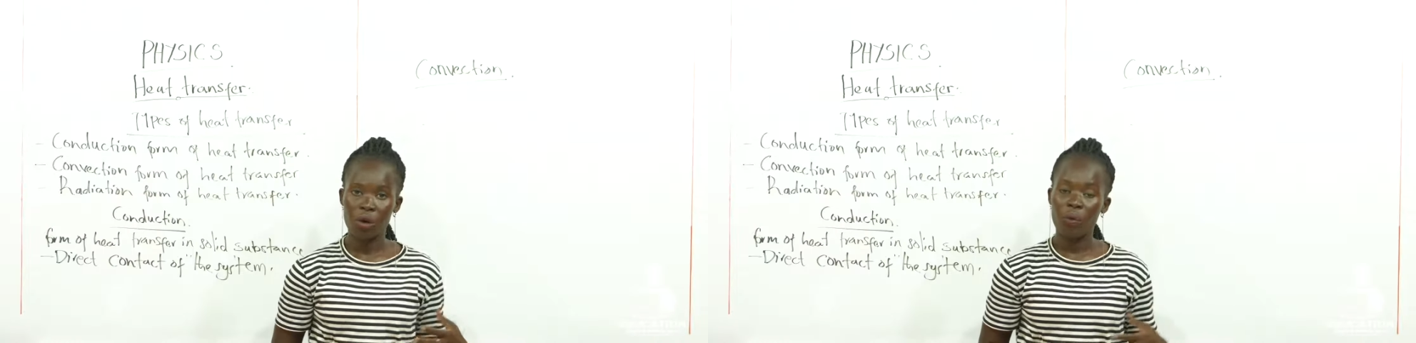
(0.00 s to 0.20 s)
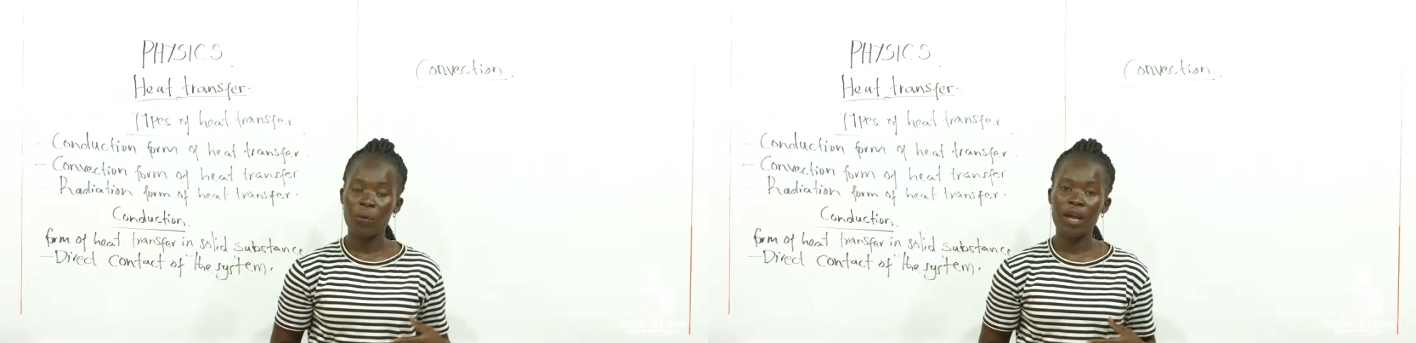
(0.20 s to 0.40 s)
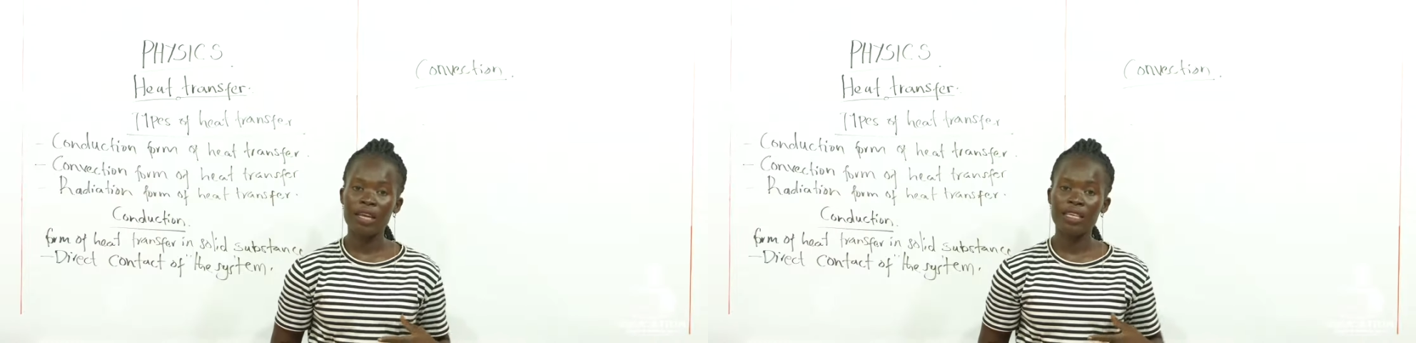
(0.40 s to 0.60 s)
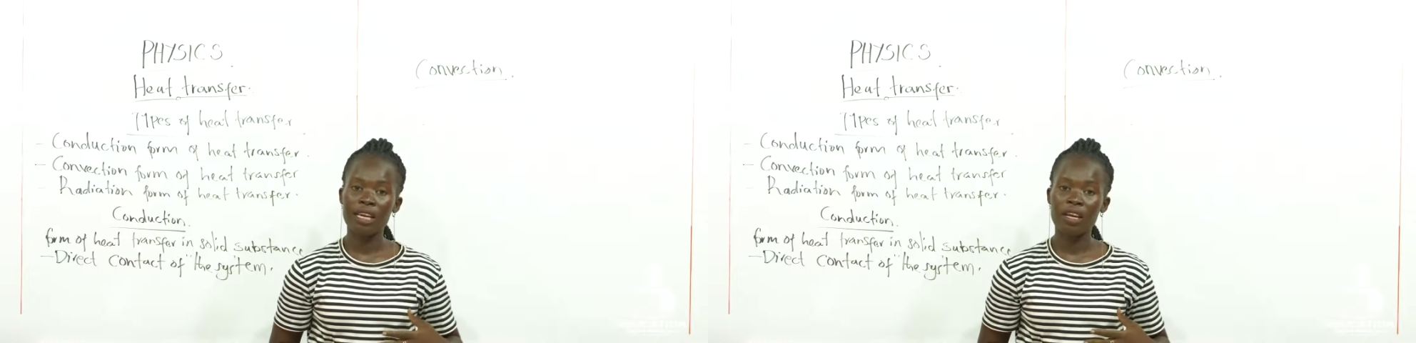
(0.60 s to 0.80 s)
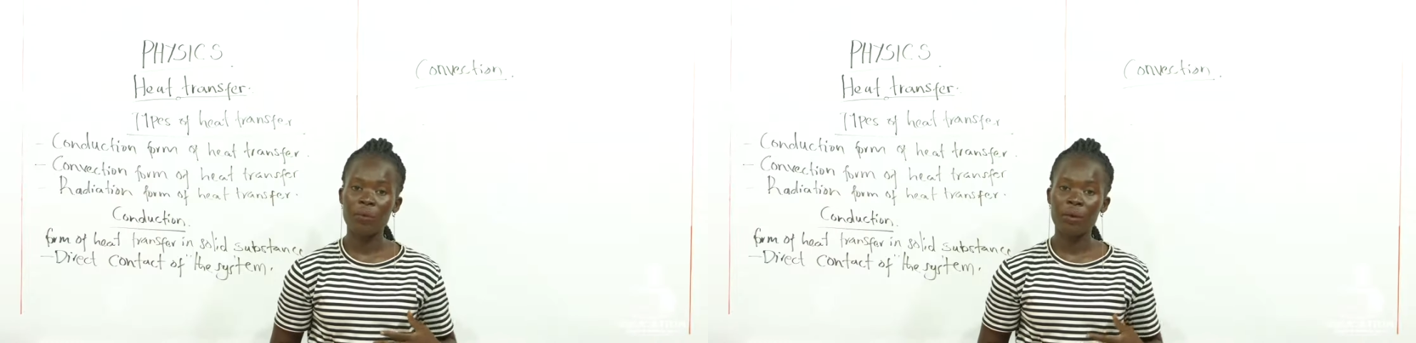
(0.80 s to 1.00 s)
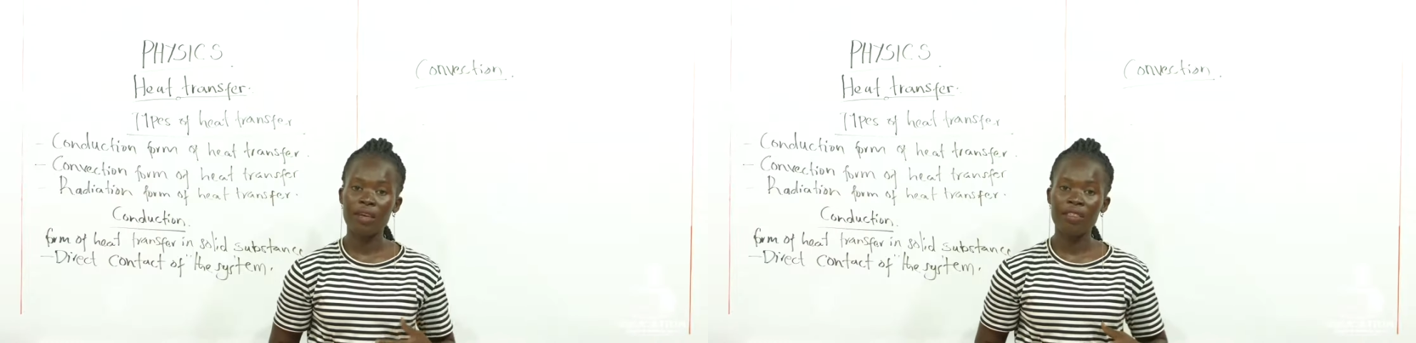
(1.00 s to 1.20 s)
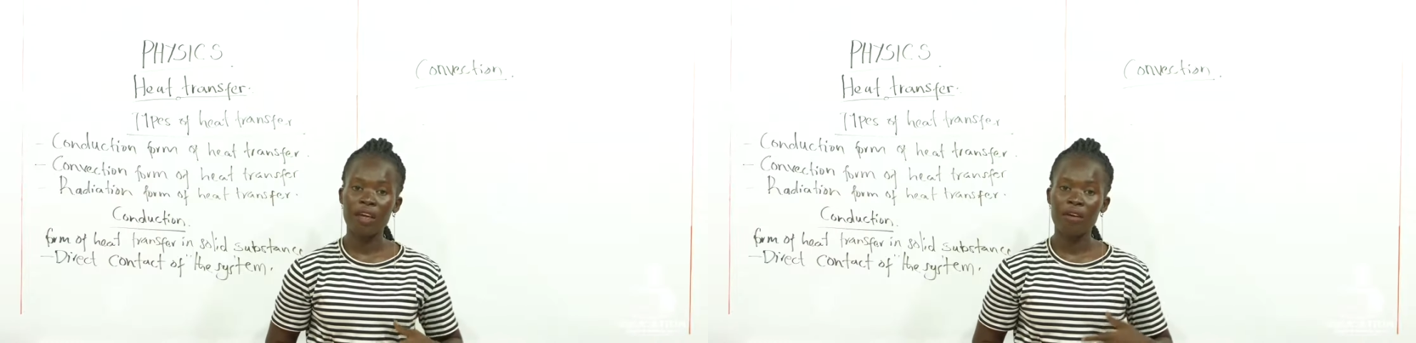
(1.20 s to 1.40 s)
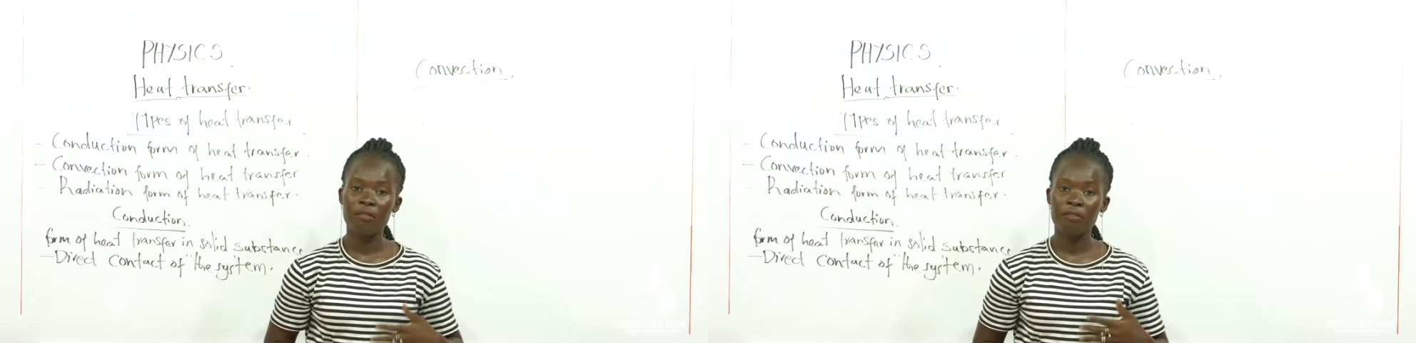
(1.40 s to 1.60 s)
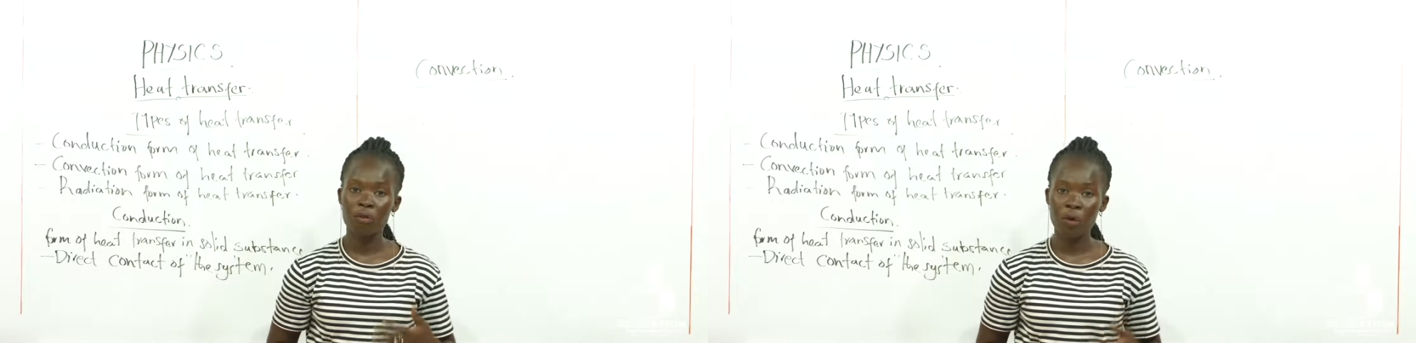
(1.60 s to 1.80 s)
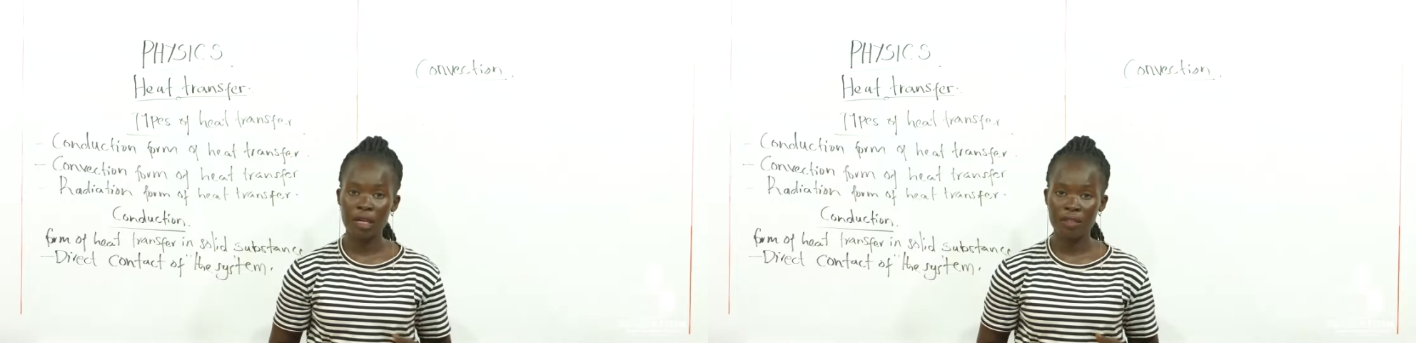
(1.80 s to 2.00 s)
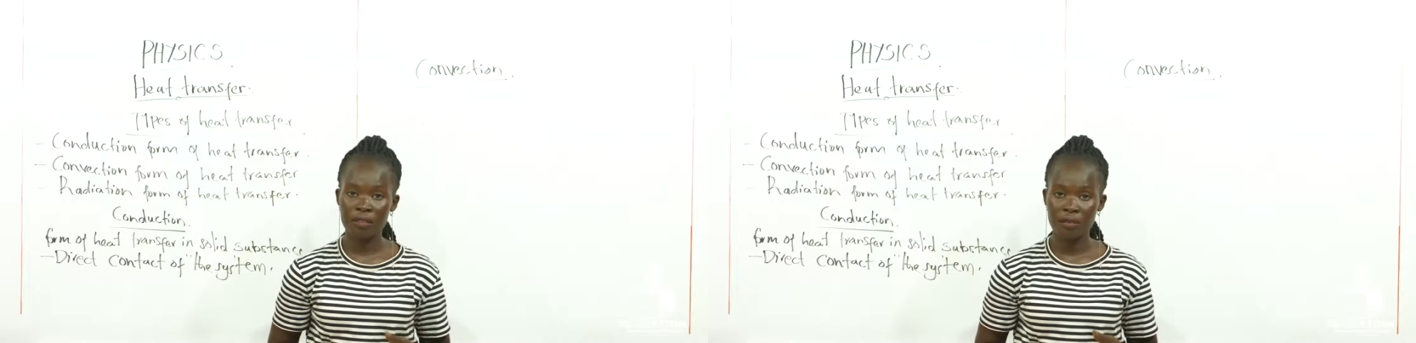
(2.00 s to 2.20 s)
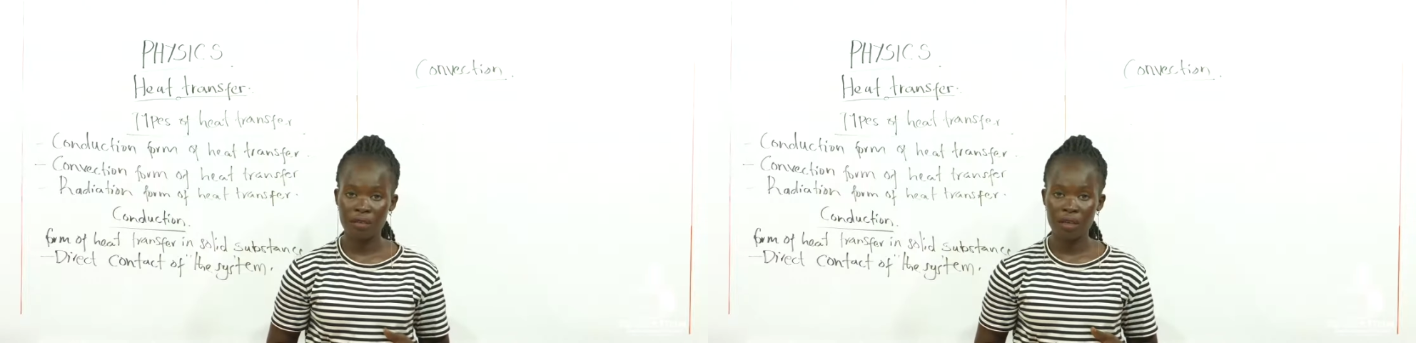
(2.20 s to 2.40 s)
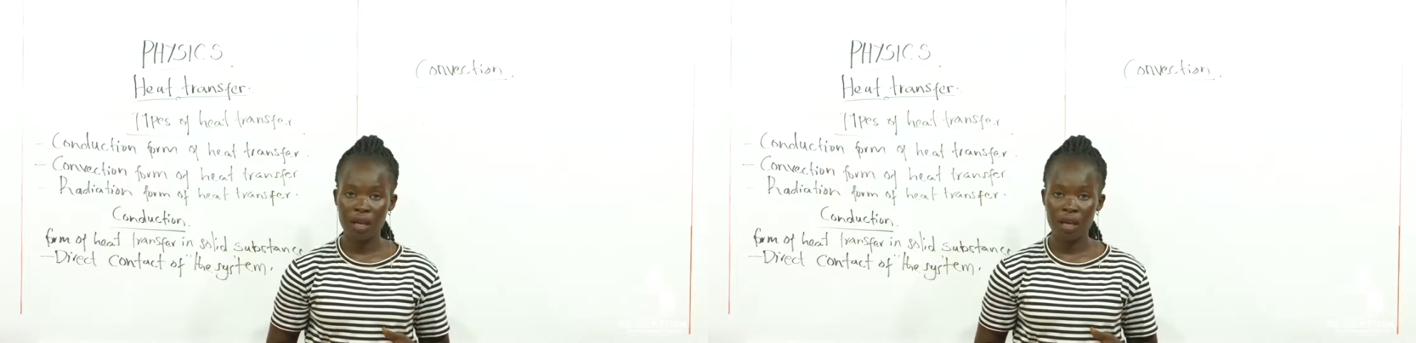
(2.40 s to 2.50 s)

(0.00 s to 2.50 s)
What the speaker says: we are dealing with fluids.